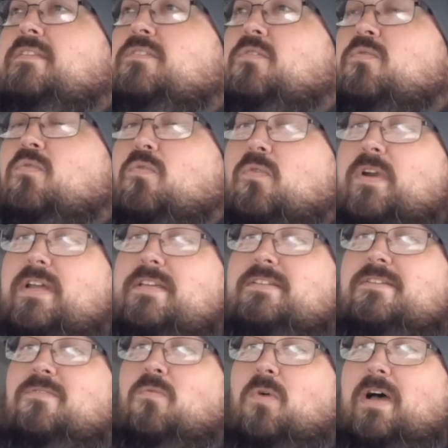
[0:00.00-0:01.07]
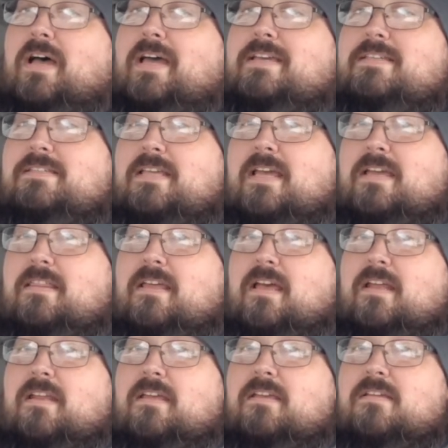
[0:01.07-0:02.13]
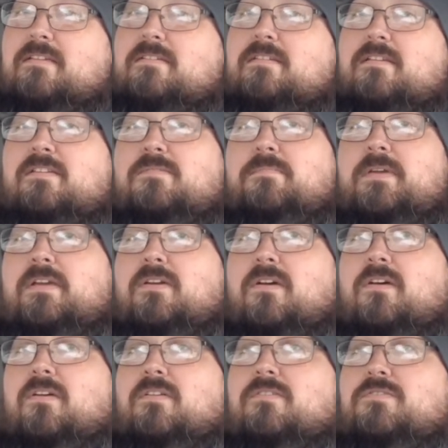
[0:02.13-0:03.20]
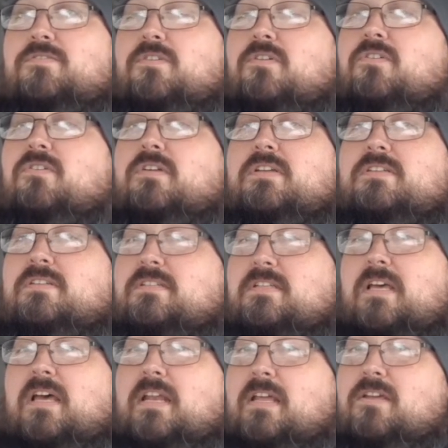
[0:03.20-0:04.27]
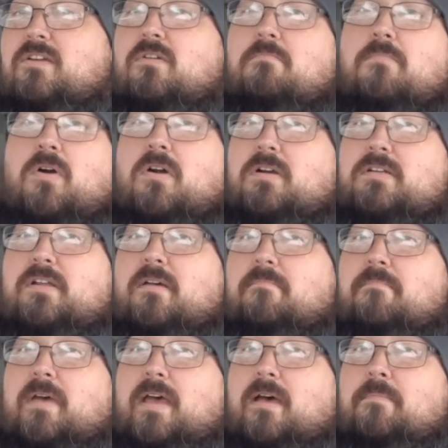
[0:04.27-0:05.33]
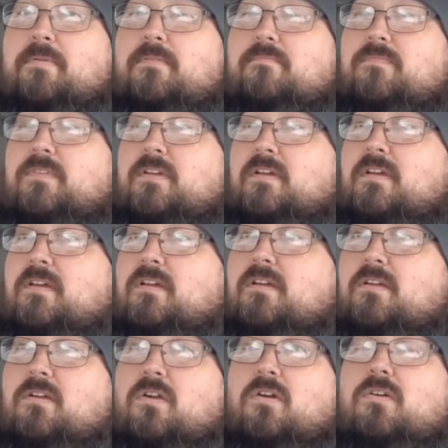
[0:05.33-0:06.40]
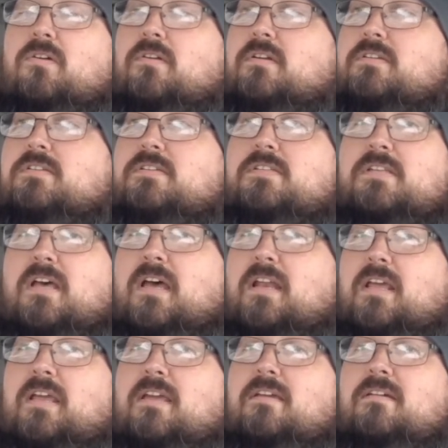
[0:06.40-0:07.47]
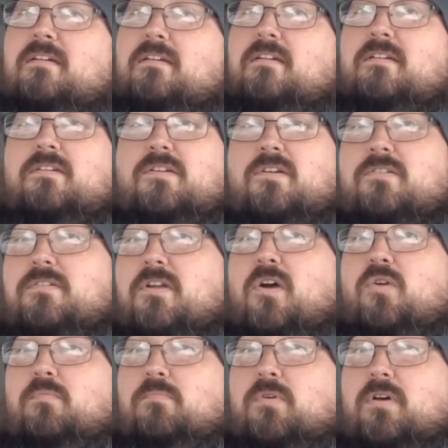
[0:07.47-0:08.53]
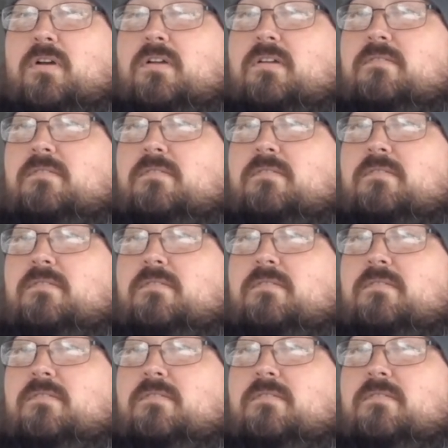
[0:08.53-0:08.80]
The reason why I say that is because you're going to study your marked up map. You're going to study your notebook.